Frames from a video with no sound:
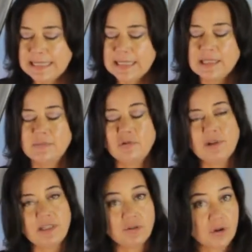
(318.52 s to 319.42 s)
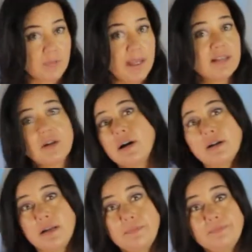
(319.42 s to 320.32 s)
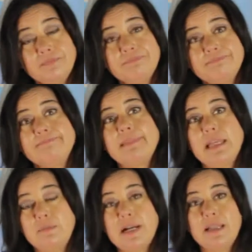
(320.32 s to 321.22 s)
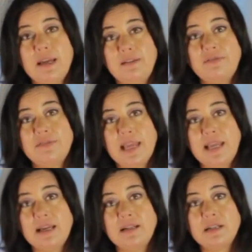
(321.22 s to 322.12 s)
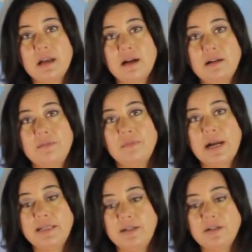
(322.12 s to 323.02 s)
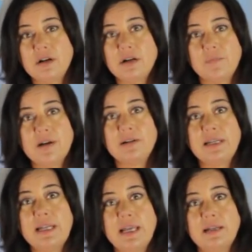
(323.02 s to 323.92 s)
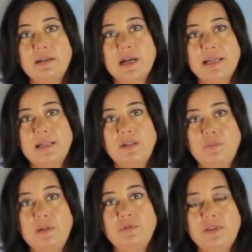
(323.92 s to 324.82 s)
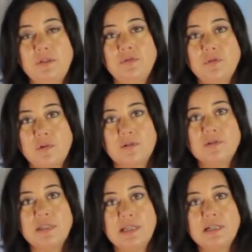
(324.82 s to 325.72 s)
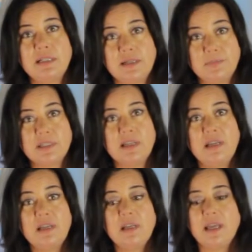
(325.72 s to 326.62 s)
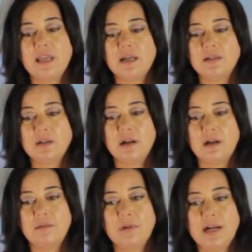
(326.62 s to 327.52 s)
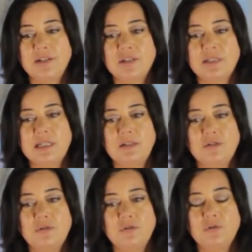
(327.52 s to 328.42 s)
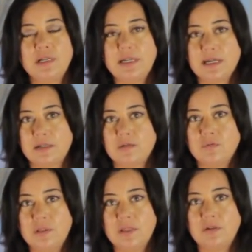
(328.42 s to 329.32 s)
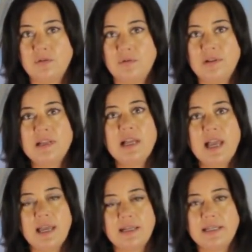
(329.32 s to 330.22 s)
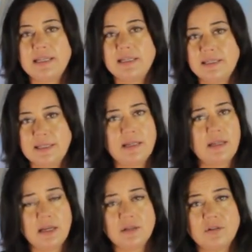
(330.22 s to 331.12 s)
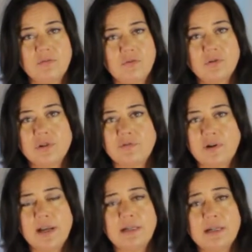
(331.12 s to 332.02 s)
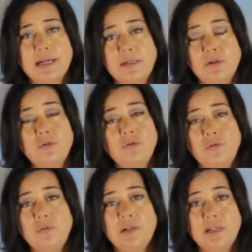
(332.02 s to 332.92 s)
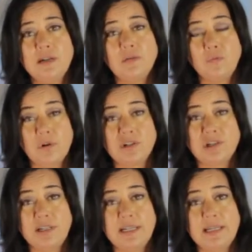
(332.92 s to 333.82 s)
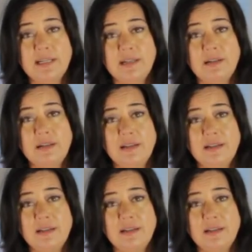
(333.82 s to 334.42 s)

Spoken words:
some crazy drama has gone on in my life, and I need to talk about it, and I need to be with you. Tomorrow's the eclipse, and I just need to connect with you. And I said, yes, of course, fine. And I knew what she needed.